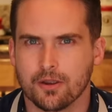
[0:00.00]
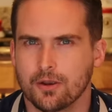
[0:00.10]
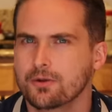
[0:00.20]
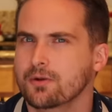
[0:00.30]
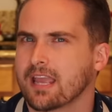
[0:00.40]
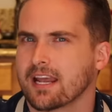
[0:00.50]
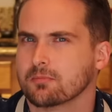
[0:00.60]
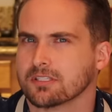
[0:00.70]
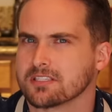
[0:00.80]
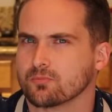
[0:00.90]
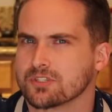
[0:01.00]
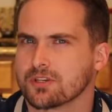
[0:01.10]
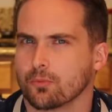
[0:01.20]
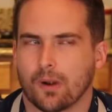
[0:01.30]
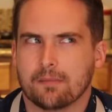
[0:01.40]
Who knew cannibalism was
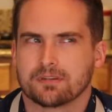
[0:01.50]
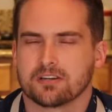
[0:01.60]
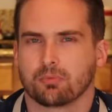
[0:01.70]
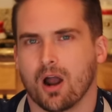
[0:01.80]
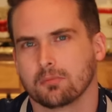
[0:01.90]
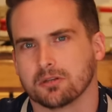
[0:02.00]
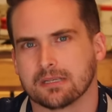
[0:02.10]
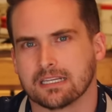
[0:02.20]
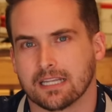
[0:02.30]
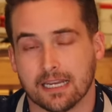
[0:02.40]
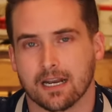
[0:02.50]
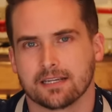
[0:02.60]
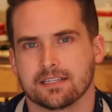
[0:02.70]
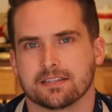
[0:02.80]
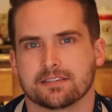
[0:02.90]
so rampant a problem in late
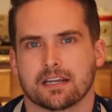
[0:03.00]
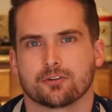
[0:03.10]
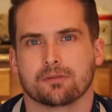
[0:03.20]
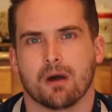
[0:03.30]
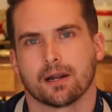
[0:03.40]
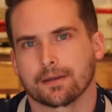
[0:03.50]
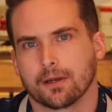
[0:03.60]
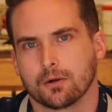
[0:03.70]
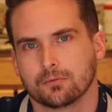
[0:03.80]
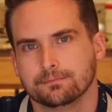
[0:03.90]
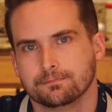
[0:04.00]
19th century Monaco?